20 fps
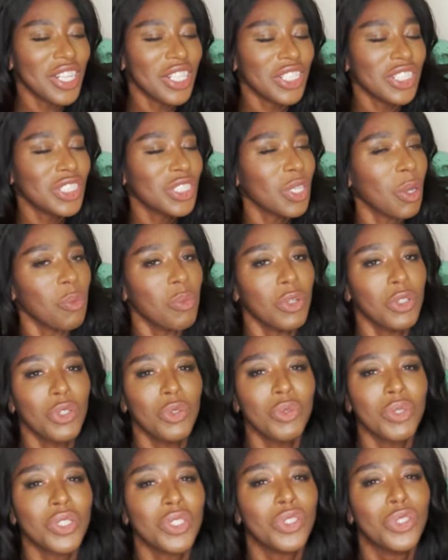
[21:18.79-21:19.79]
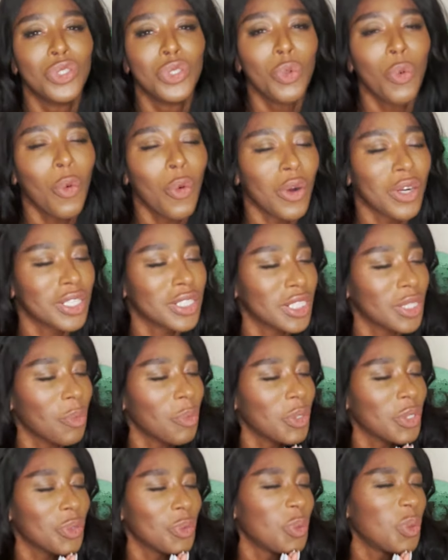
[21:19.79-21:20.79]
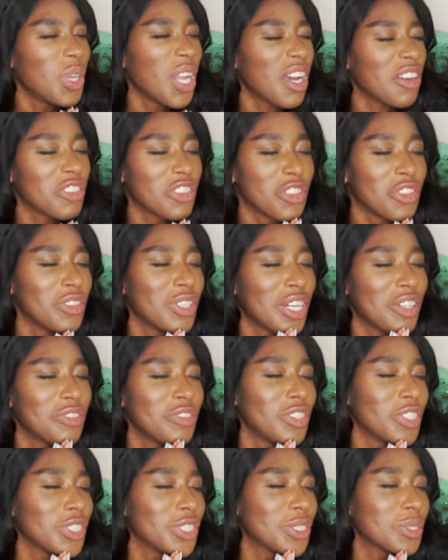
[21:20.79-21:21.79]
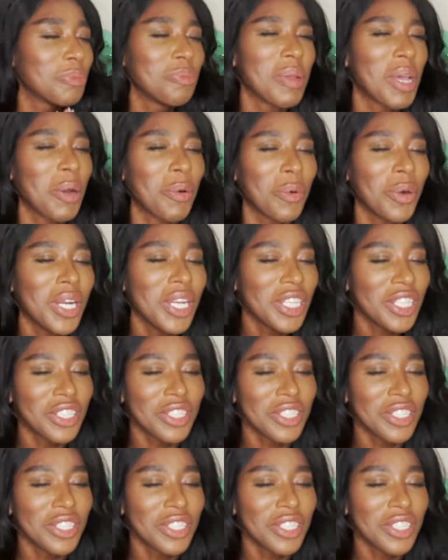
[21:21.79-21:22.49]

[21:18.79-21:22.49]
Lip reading: someone you adore, someone you love their smell,